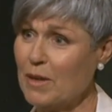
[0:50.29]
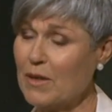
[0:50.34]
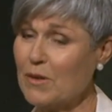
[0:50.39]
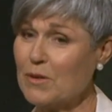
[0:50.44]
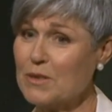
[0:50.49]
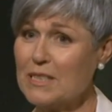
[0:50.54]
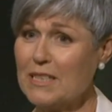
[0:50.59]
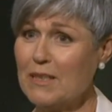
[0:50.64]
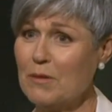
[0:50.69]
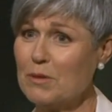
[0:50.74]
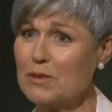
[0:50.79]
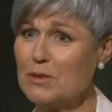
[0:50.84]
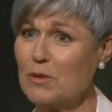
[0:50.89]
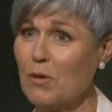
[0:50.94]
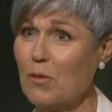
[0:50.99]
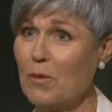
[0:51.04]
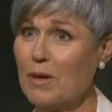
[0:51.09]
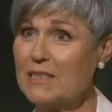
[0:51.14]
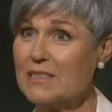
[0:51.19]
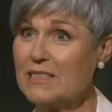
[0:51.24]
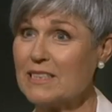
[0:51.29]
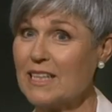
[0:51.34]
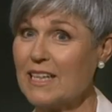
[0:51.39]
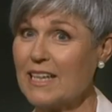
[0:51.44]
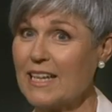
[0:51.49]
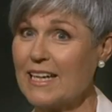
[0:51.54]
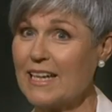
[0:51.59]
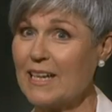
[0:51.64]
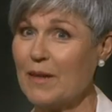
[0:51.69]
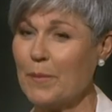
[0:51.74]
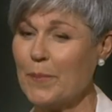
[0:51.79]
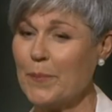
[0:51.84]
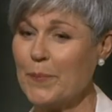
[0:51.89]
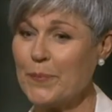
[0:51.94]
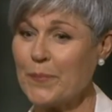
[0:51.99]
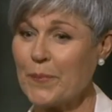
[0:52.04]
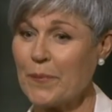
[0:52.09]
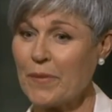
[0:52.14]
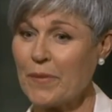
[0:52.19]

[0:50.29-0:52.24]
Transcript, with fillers: because he was always like um,